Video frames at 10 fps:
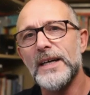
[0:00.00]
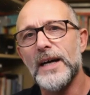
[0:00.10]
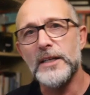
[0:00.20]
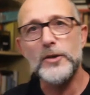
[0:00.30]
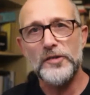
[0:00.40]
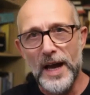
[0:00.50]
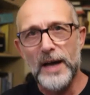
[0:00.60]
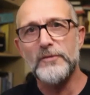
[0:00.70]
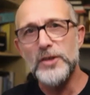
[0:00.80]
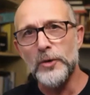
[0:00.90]
he used to
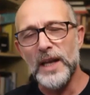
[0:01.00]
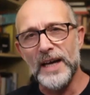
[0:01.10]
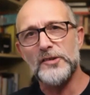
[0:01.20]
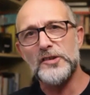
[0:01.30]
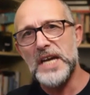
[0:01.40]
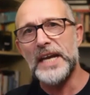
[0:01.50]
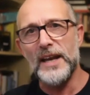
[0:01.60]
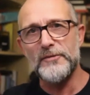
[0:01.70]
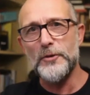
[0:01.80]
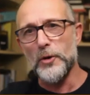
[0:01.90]
have young lads, 10,
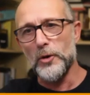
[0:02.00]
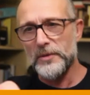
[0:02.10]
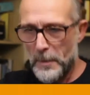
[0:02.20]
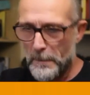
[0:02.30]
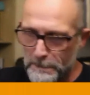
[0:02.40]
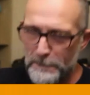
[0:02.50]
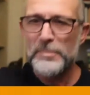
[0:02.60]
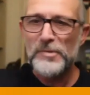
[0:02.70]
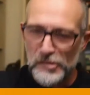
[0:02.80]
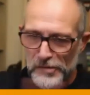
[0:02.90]
11-year-old,
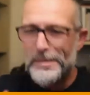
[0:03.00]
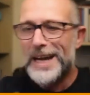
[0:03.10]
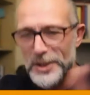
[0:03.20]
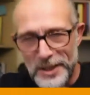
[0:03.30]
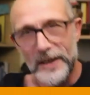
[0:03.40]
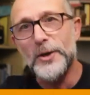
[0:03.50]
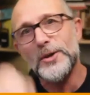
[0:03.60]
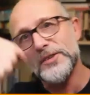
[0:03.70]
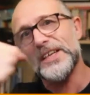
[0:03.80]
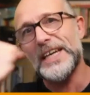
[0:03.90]
smashing our
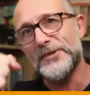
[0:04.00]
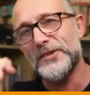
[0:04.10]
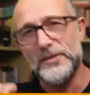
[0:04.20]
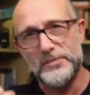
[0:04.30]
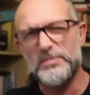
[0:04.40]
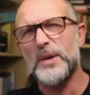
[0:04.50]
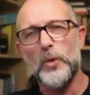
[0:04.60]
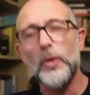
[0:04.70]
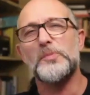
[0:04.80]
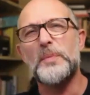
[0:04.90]
knuckles against what
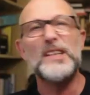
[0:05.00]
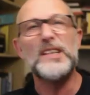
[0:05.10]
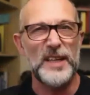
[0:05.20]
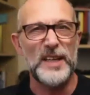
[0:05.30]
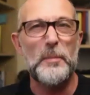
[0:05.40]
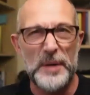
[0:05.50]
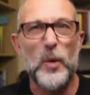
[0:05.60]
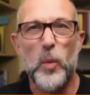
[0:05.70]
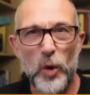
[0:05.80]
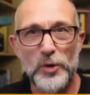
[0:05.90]
was basically a bit of
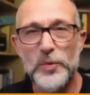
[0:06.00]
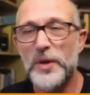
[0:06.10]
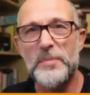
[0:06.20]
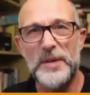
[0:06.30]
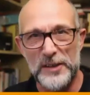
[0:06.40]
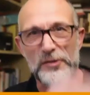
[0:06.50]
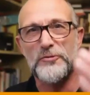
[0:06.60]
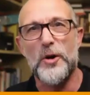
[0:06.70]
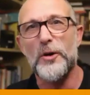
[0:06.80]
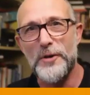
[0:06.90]
wood with a bit of
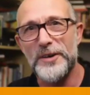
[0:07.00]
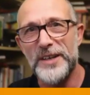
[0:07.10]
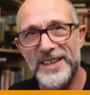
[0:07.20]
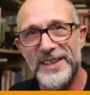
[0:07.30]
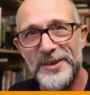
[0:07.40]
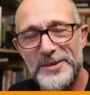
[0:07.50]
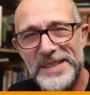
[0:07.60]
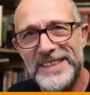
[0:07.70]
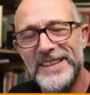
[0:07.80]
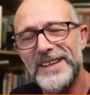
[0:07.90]
straw on it. You know what I
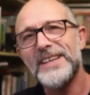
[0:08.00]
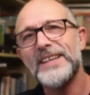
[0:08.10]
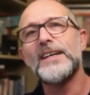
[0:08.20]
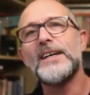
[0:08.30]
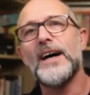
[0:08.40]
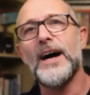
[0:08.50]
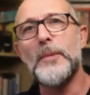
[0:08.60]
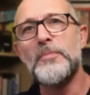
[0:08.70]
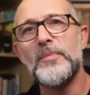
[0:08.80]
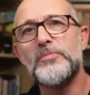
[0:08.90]
mean?
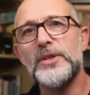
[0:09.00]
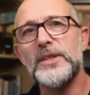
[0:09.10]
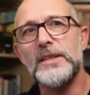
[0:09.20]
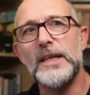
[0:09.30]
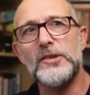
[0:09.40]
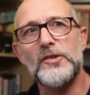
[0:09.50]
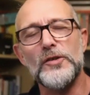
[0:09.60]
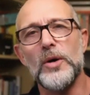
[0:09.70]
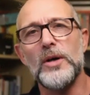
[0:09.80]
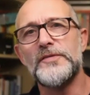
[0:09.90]
But it
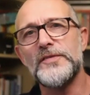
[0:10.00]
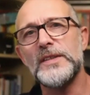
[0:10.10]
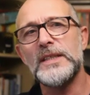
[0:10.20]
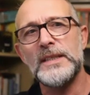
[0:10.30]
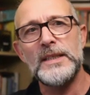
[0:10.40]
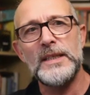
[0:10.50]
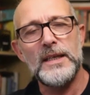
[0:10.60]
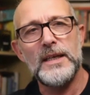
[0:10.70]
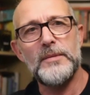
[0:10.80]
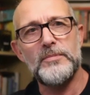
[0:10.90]
sort of
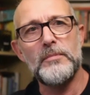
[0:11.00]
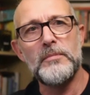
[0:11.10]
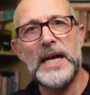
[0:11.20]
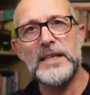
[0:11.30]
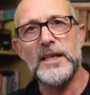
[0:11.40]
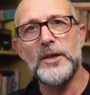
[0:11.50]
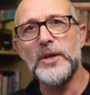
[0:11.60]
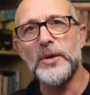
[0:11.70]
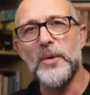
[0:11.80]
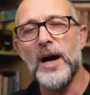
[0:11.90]
it made you who
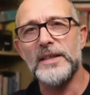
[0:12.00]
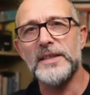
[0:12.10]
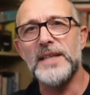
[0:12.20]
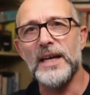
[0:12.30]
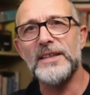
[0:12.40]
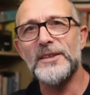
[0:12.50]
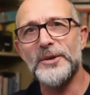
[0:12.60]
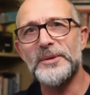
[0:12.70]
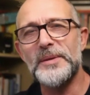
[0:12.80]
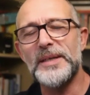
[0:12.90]
you are today. You know what
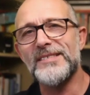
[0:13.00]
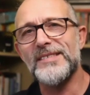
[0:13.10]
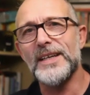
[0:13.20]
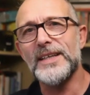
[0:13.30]
I mean? It's like